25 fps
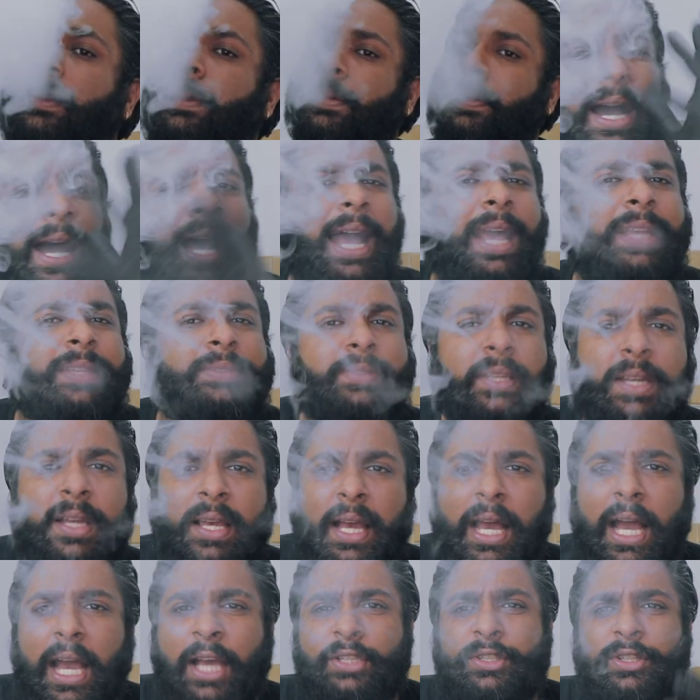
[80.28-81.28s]
Guys,
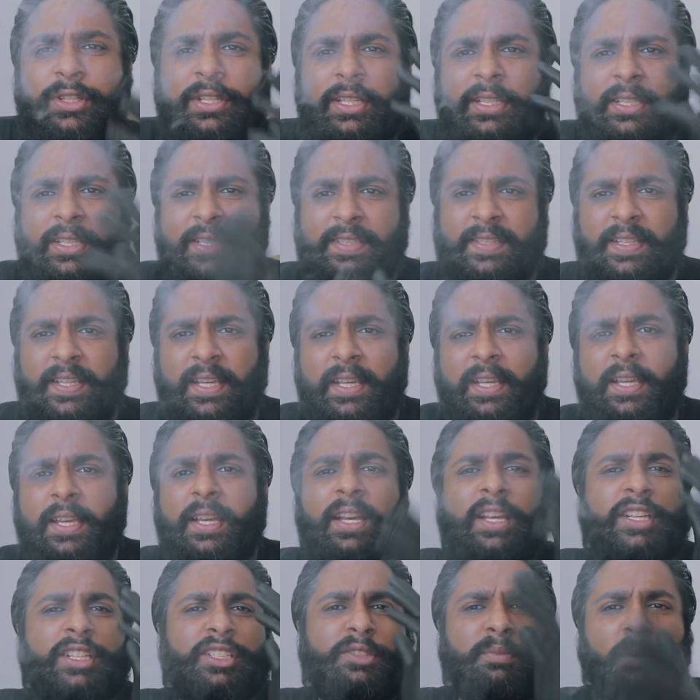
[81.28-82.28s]
as you can see,
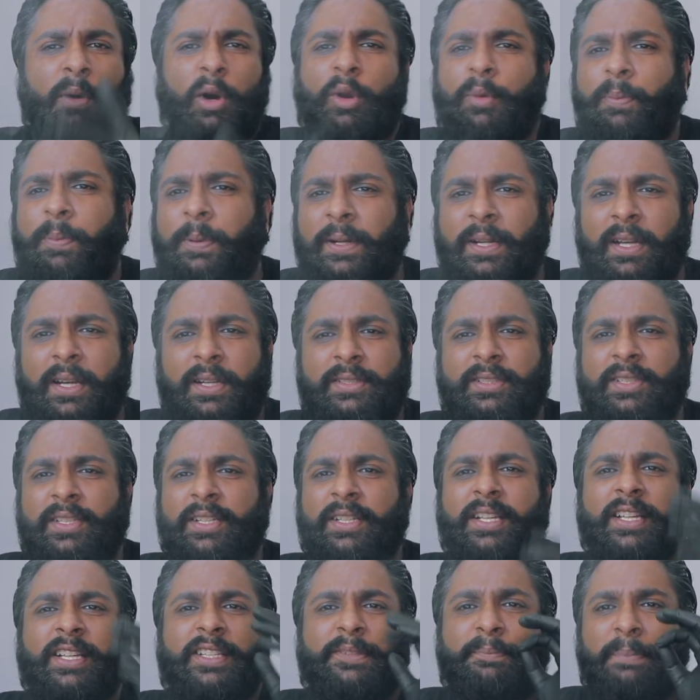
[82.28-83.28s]
smoke
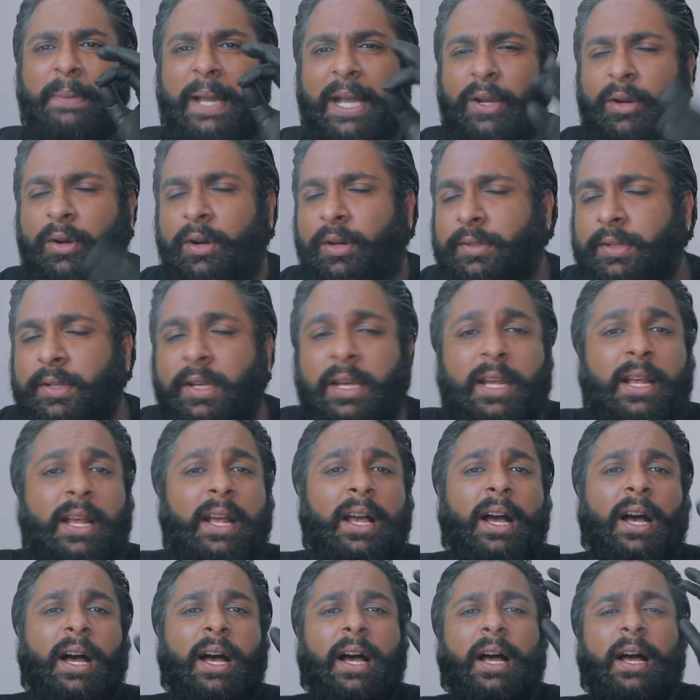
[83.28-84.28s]
production is bang on.
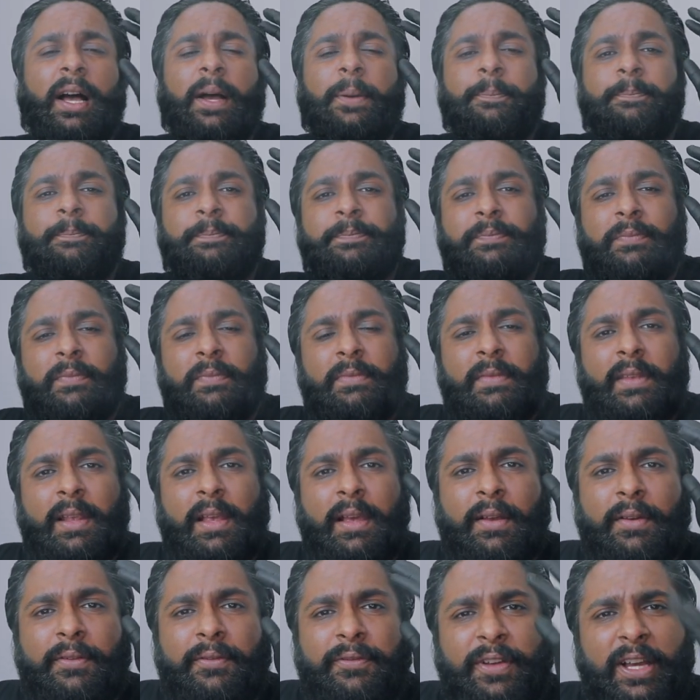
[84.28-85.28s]

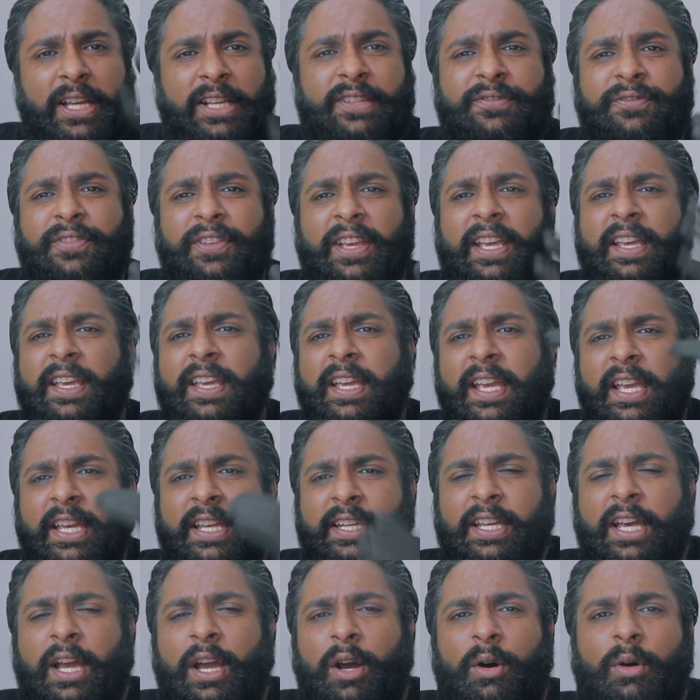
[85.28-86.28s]
First thing,
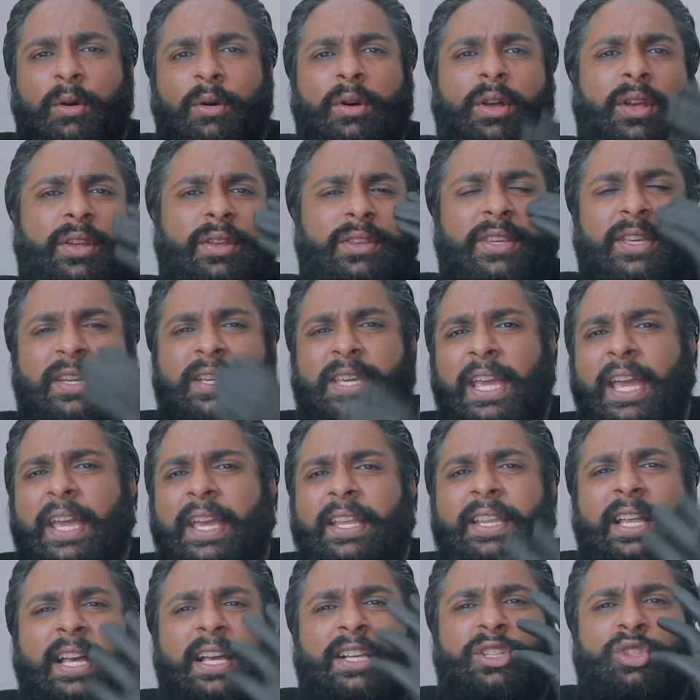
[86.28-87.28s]
inhale. You're
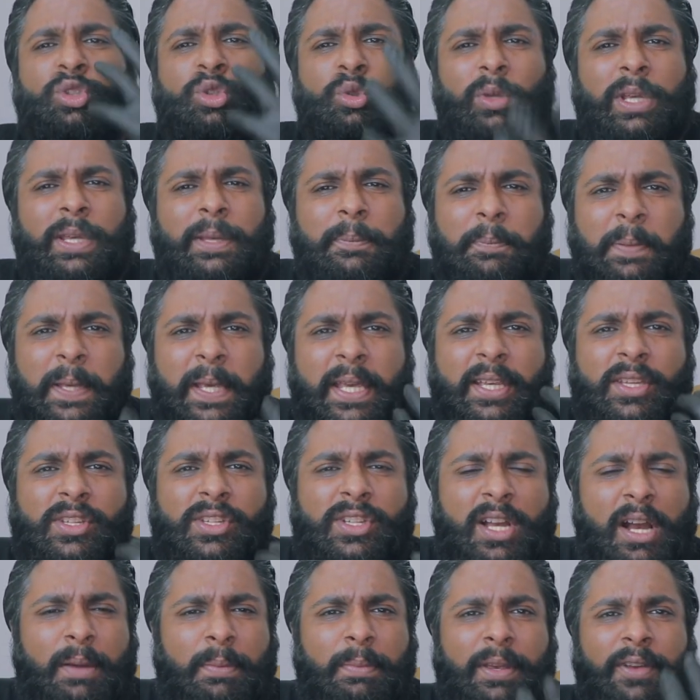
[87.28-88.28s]
getting that sweet
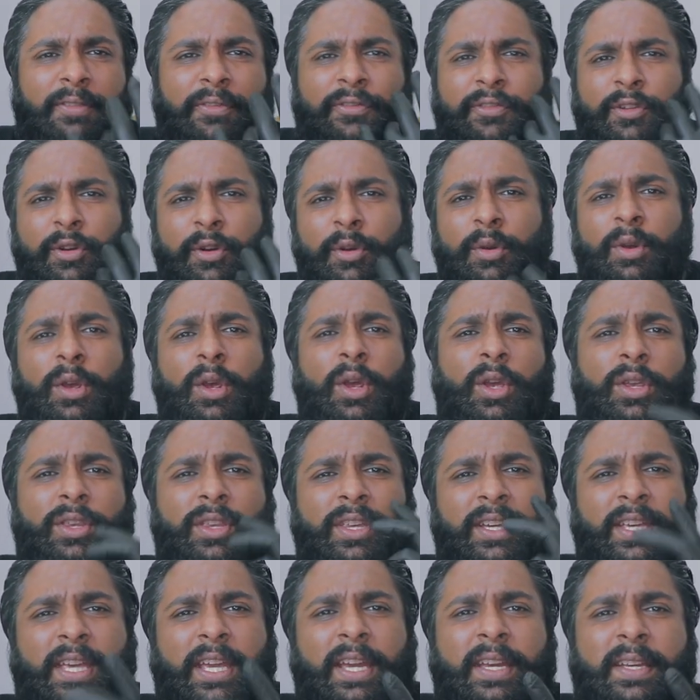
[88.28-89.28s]
peach coming through.
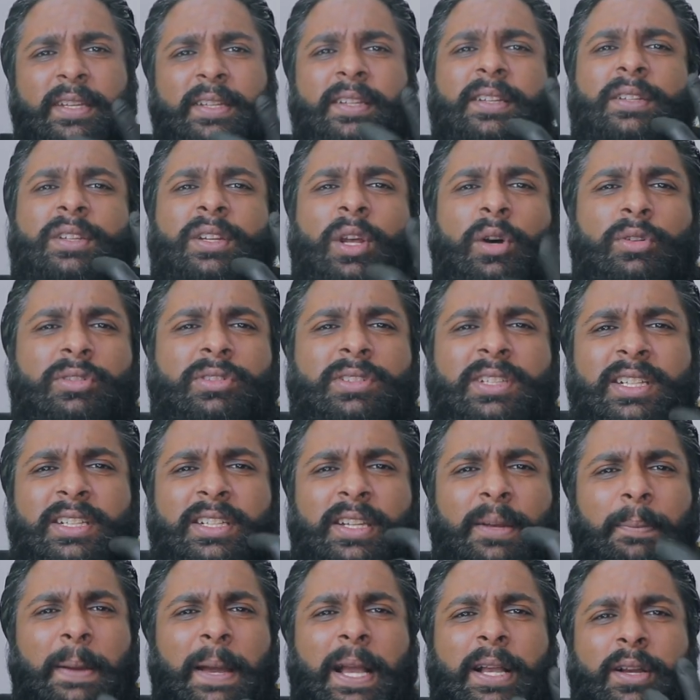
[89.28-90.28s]
You're getting the toasted
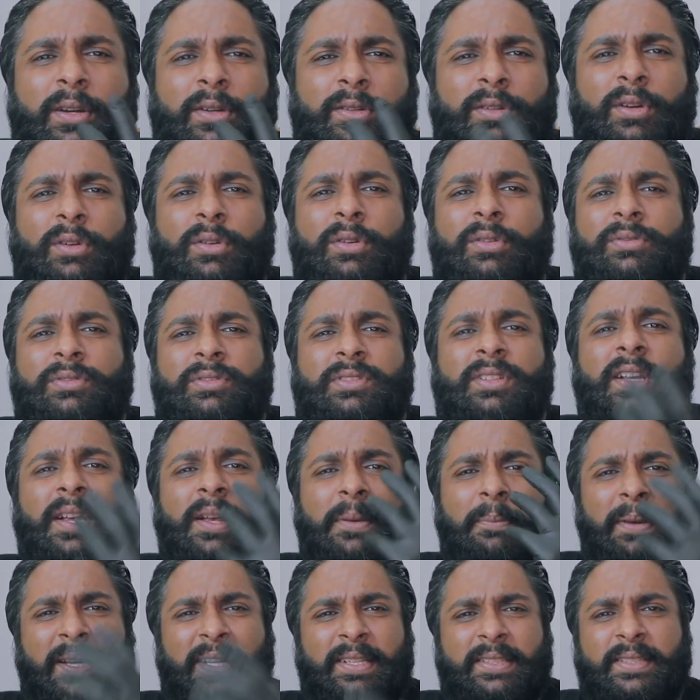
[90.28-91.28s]
tobacco notes
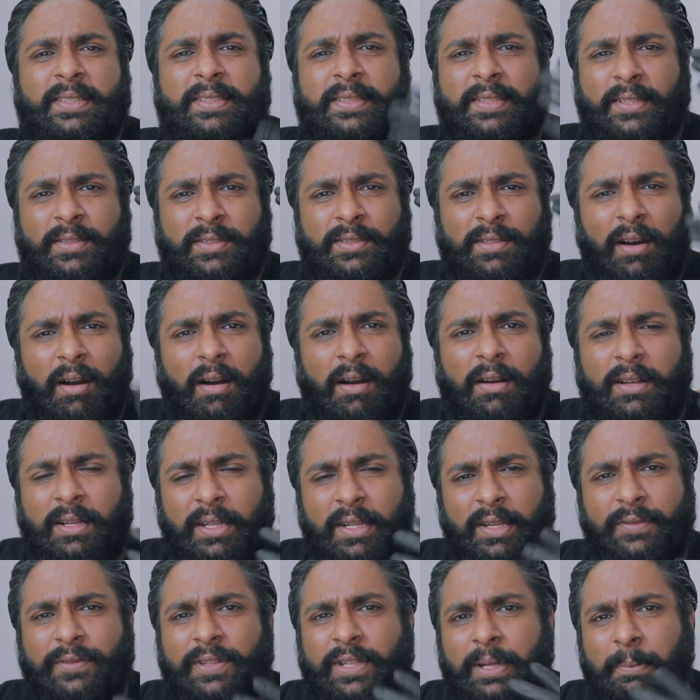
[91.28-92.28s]
because it's a dark
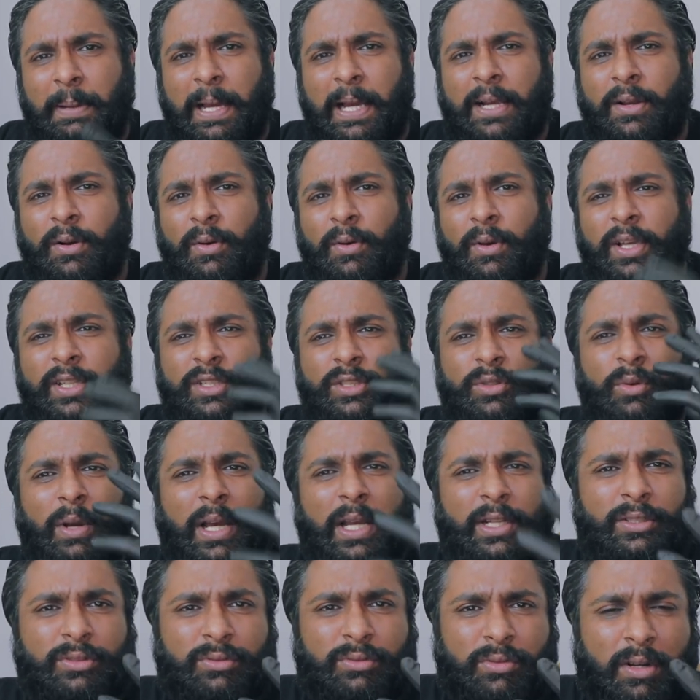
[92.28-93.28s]
leaf tobacco. It's
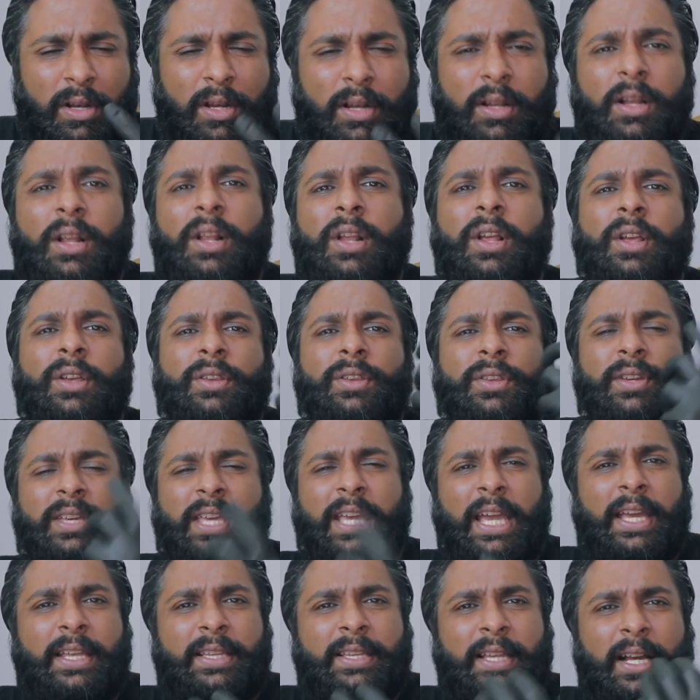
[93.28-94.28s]
quite strong. You're
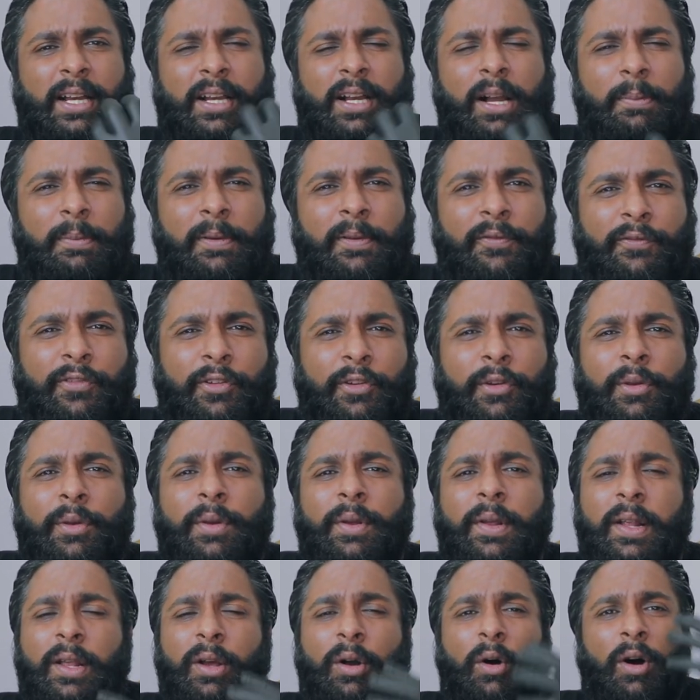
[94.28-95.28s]
getting that coming
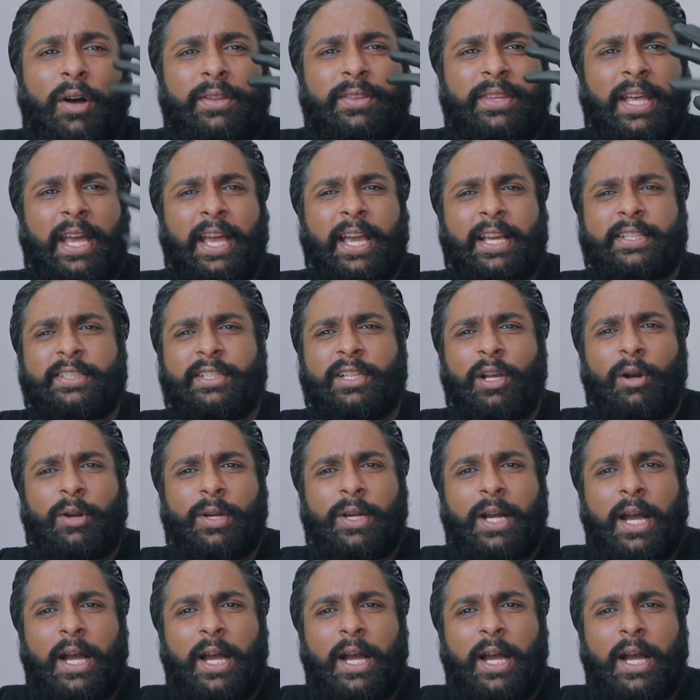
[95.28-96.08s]
through. On the exhale,